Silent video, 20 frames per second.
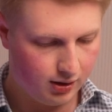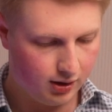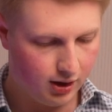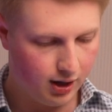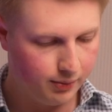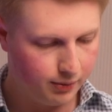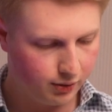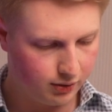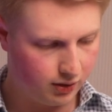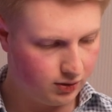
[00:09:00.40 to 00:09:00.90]

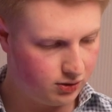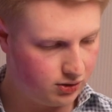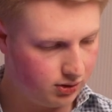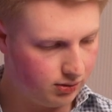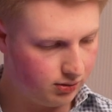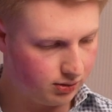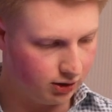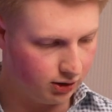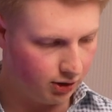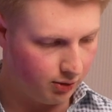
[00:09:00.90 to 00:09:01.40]
I'm not going to.
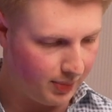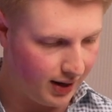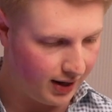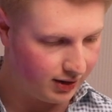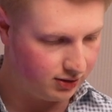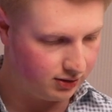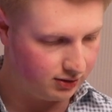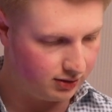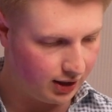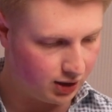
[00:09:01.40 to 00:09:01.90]
I'm going to go back
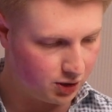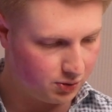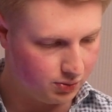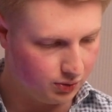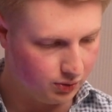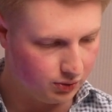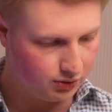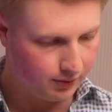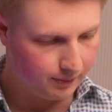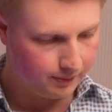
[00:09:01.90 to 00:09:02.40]
to the
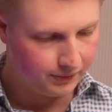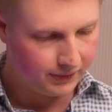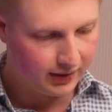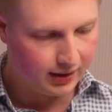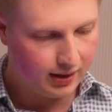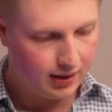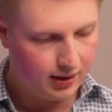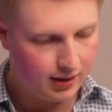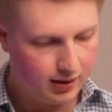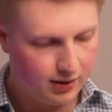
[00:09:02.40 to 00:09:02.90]
dashboard.
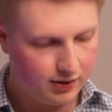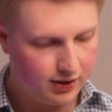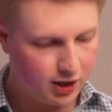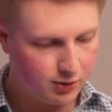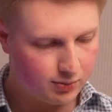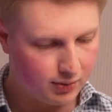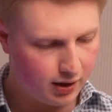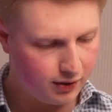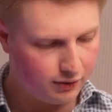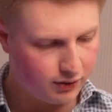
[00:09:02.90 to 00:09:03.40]
There's
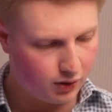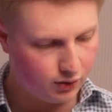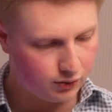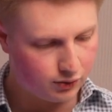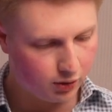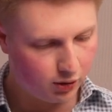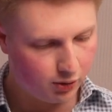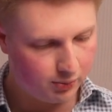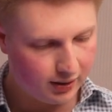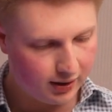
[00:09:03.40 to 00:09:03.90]
my Evolve
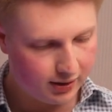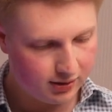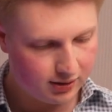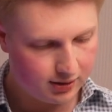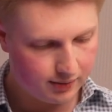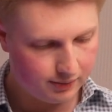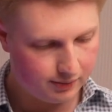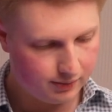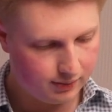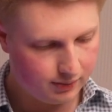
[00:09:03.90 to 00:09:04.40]
roller
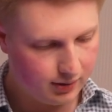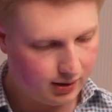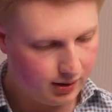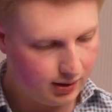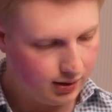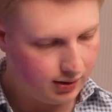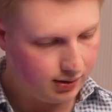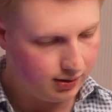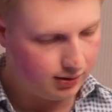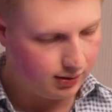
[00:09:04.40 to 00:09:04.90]
blind.
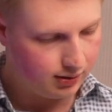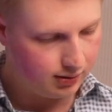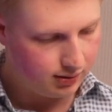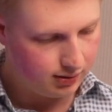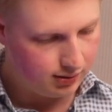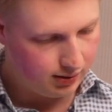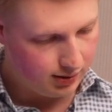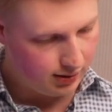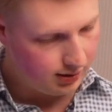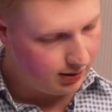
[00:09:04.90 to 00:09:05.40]

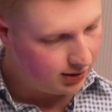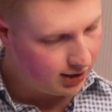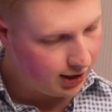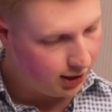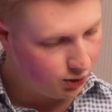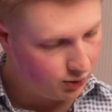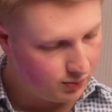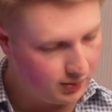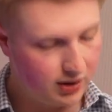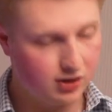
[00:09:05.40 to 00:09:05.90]
It
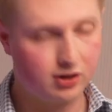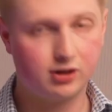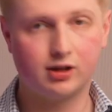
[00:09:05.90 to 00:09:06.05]
tells me it's